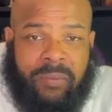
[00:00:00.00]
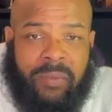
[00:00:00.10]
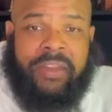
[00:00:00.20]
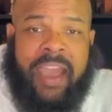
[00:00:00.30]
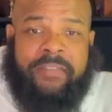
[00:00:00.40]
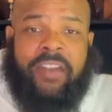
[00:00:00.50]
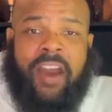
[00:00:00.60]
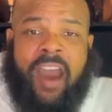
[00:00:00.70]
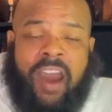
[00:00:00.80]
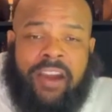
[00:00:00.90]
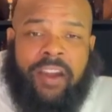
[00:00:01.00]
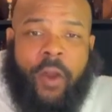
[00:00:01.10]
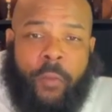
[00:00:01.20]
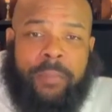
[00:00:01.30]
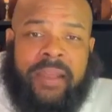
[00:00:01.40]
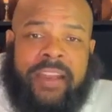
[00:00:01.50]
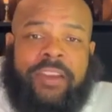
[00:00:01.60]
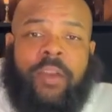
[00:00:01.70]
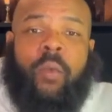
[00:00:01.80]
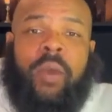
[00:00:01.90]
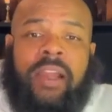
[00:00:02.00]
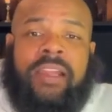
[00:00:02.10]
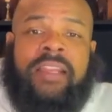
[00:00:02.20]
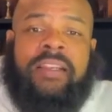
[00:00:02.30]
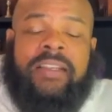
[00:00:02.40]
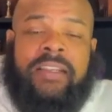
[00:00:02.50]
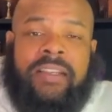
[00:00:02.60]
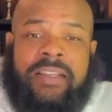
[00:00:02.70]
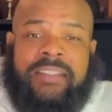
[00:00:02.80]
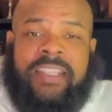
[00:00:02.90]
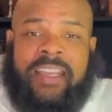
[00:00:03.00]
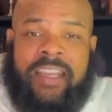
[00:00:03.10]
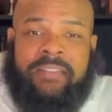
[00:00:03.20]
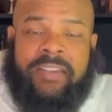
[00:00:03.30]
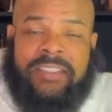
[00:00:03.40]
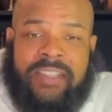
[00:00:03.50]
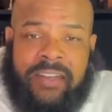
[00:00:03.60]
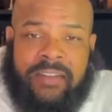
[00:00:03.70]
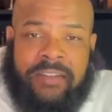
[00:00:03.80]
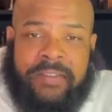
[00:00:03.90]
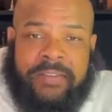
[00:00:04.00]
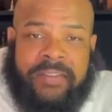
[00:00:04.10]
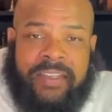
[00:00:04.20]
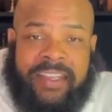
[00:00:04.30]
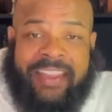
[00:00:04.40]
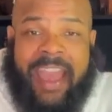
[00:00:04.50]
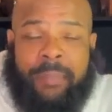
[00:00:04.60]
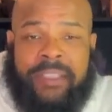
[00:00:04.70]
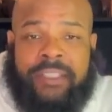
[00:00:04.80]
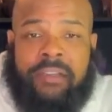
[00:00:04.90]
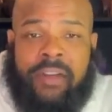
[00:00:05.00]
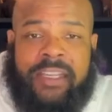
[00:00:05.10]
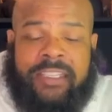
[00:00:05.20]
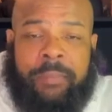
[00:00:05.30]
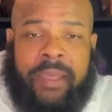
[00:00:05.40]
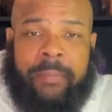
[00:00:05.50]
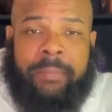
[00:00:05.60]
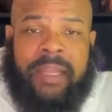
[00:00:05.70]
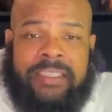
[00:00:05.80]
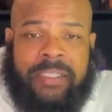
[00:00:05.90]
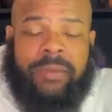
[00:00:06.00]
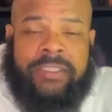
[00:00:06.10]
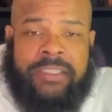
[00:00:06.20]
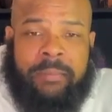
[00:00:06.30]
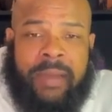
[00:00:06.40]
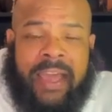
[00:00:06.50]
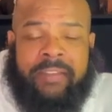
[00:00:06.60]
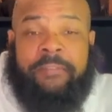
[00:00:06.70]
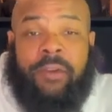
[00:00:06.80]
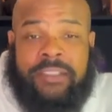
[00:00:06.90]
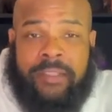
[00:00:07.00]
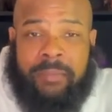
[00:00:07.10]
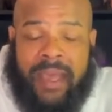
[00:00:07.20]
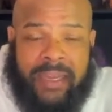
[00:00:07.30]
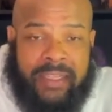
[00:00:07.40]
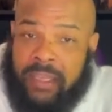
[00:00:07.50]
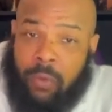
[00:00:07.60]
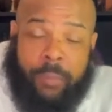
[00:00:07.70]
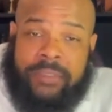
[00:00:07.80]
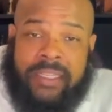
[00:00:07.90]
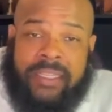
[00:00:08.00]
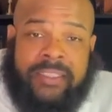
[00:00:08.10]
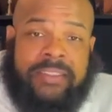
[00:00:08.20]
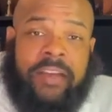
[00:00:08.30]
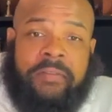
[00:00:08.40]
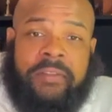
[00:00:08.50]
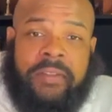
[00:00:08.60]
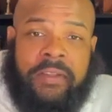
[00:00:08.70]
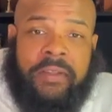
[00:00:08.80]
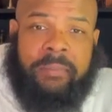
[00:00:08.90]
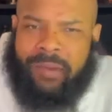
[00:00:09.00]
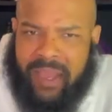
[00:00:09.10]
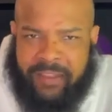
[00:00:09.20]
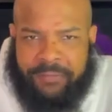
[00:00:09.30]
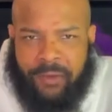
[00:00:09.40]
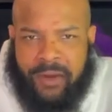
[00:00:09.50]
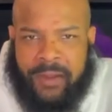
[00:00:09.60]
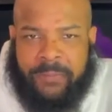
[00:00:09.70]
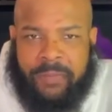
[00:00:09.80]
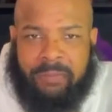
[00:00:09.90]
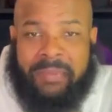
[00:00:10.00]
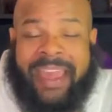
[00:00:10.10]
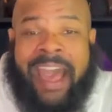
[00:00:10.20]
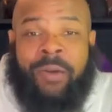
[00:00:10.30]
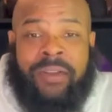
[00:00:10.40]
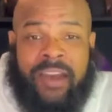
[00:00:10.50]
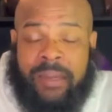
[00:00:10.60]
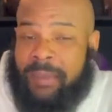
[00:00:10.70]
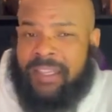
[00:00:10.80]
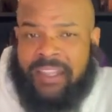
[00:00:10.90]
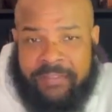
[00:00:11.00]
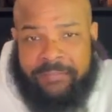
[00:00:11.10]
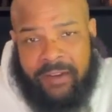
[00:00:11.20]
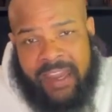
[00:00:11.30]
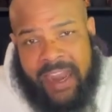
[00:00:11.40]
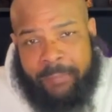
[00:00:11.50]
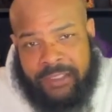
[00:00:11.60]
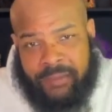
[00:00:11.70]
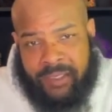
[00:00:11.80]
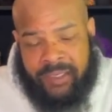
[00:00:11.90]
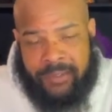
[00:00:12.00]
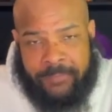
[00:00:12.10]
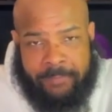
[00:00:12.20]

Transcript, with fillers: when you have your heart open and you're willing to give and serve, the opportunity to be a blessing with somebody, for somebody, will present itself. Be ready for it. Be counting on it. Be looking for that opportunity.